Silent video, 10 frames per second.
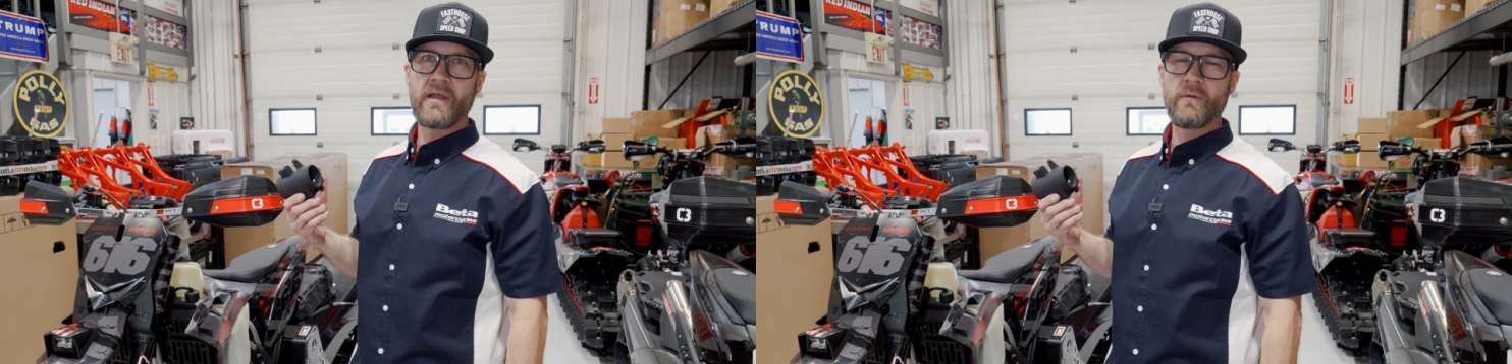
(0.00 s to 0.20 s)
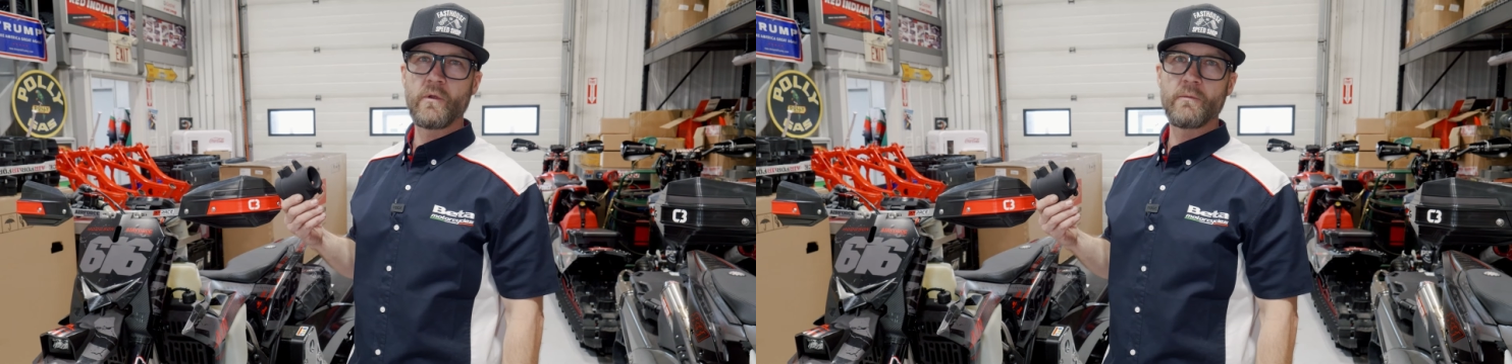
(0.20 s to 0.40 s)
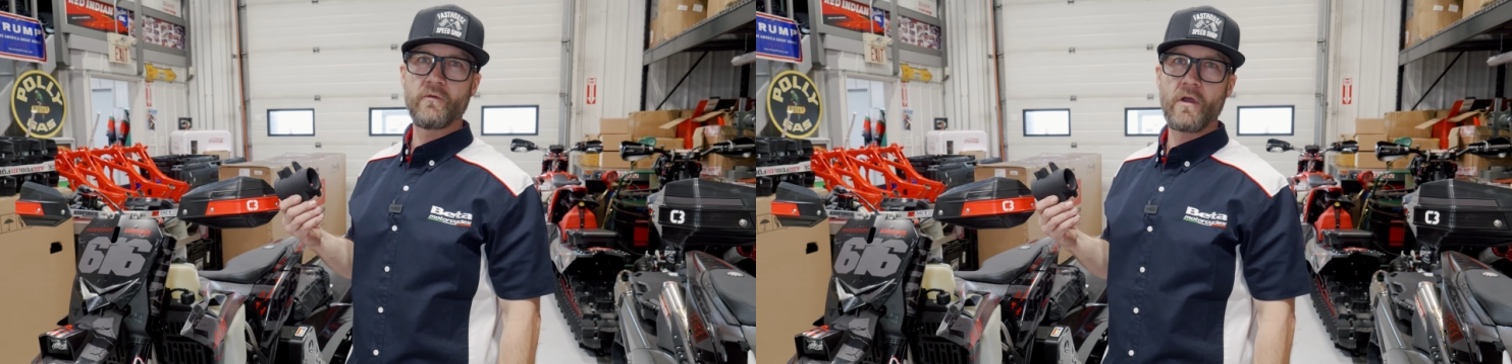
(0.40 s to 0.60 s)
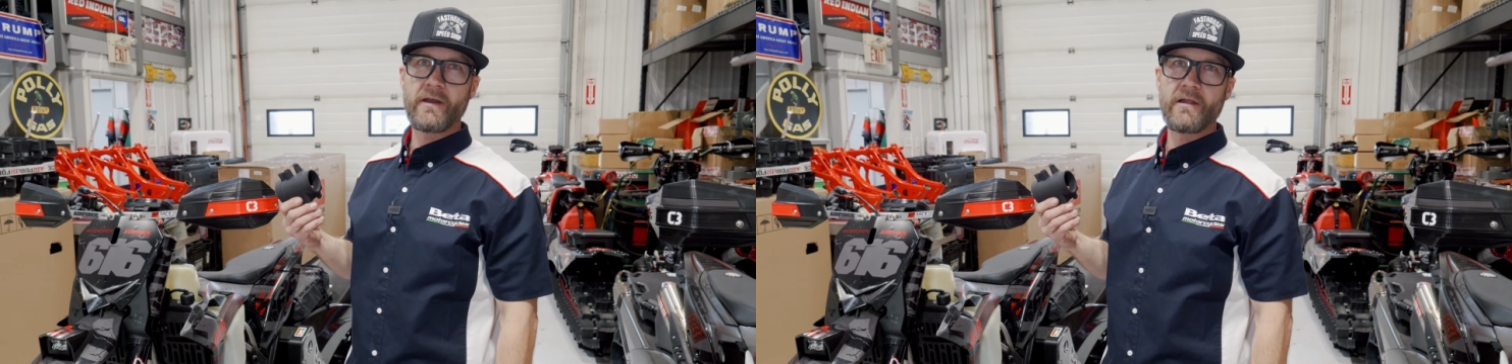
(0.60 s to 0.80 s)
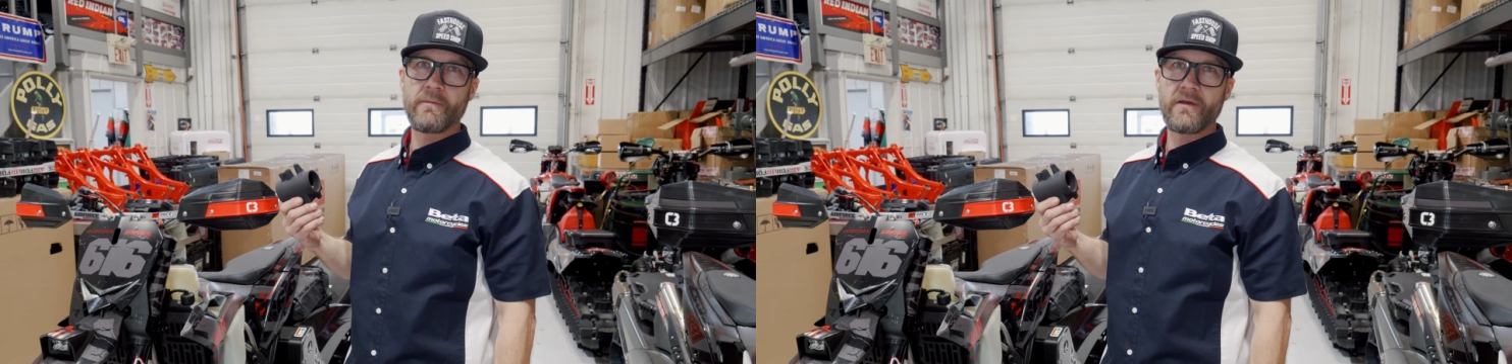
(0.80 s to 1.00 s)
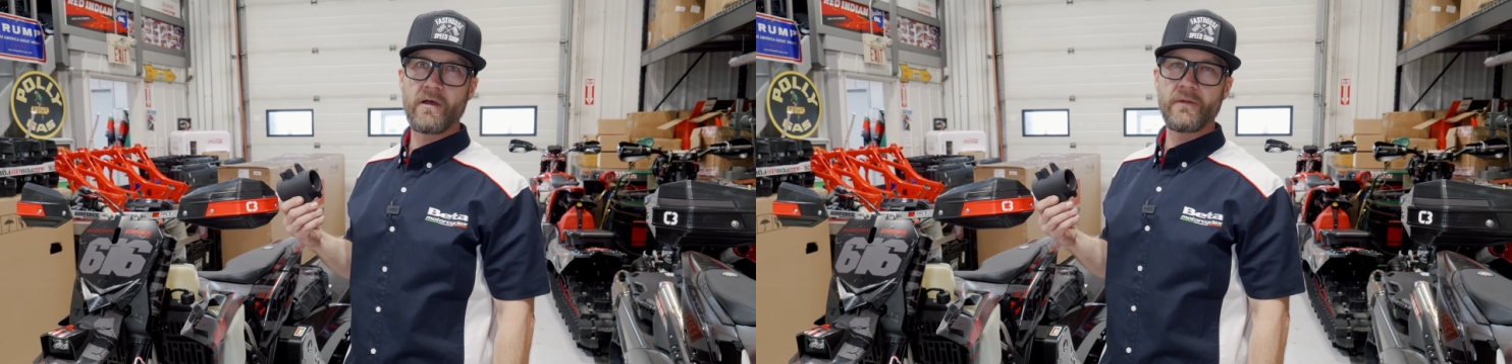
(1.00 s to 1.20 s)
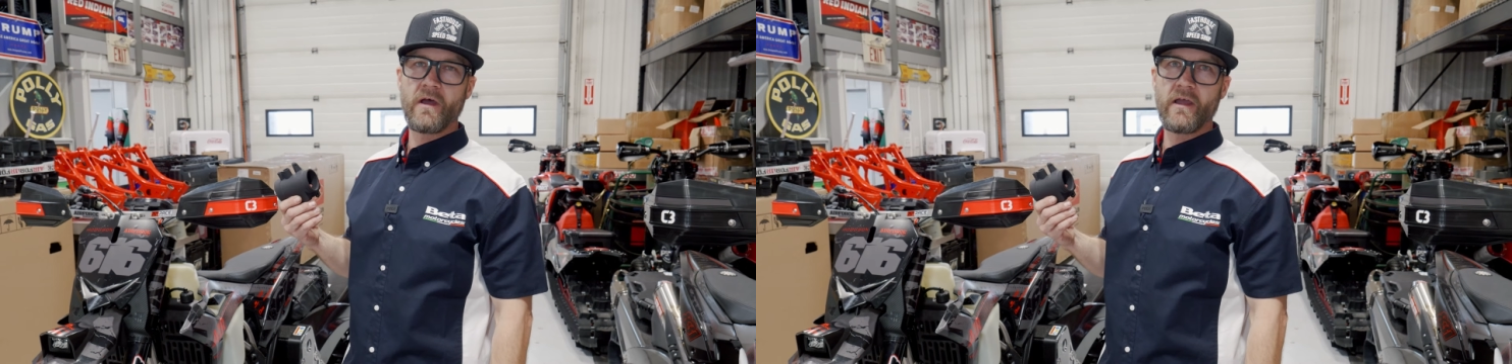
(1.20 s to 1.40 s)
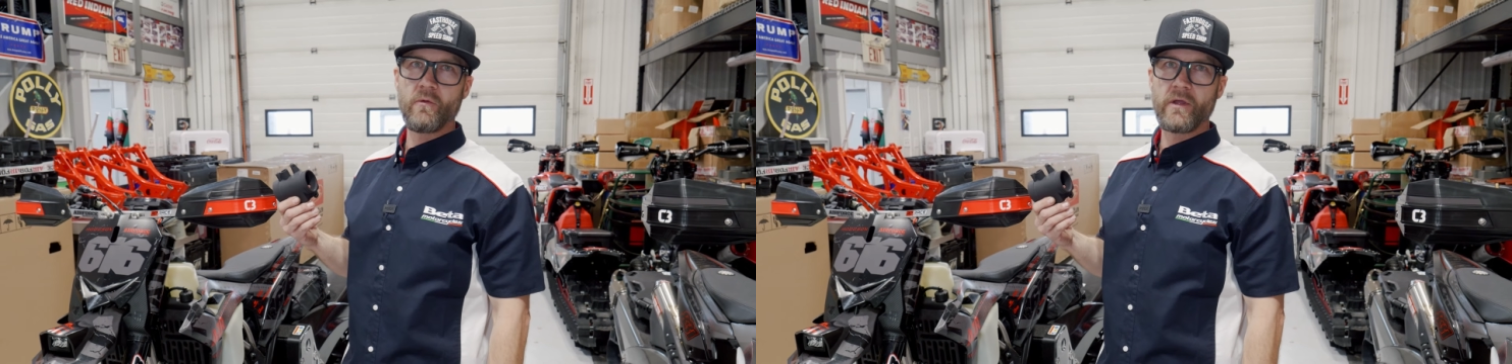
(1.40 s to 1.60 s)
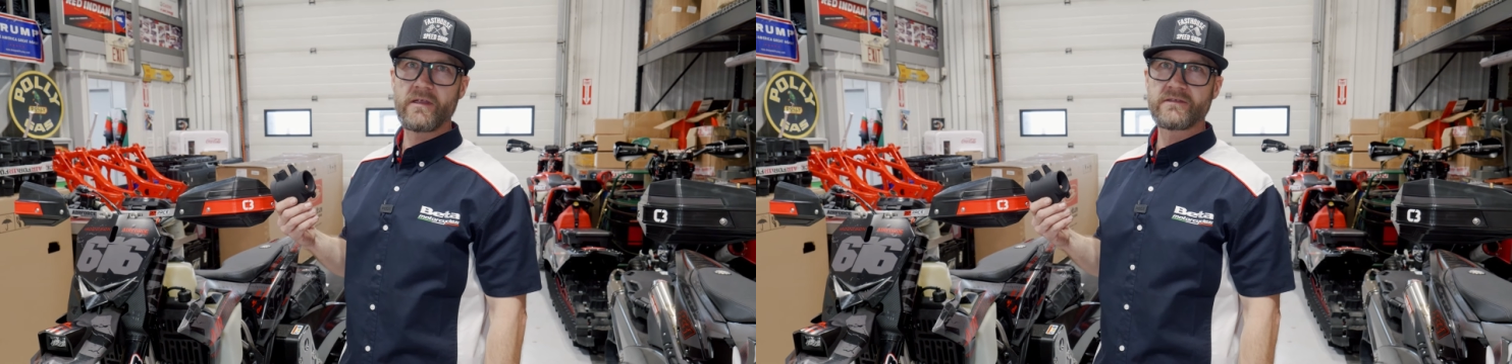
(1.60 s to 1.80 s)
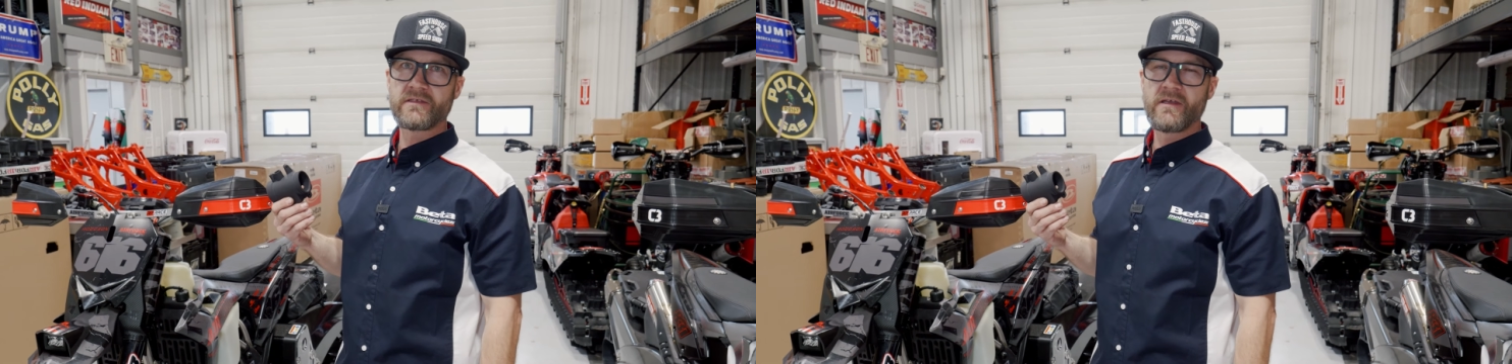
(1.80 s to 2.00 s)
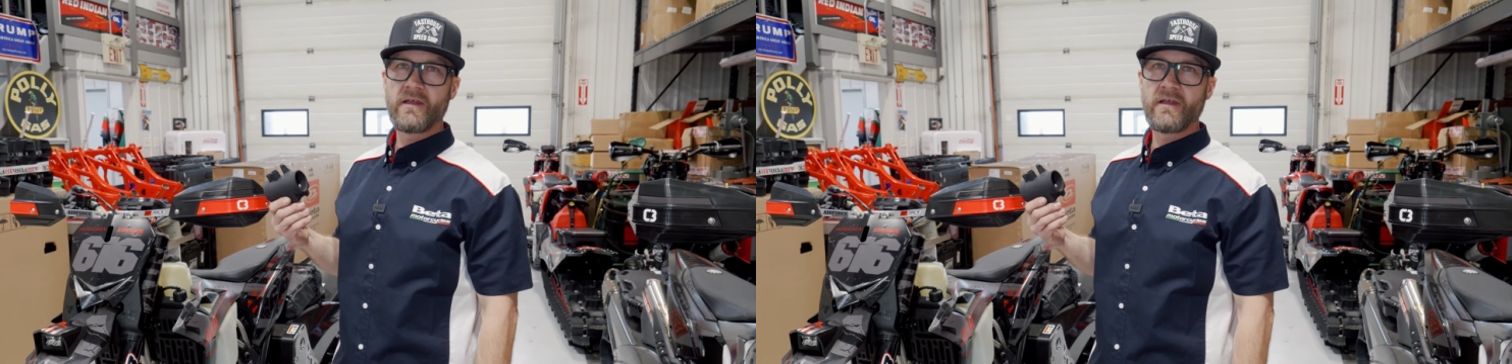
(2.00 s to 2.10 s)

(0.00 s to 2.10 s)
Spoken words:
and we've been riding up and down the highways.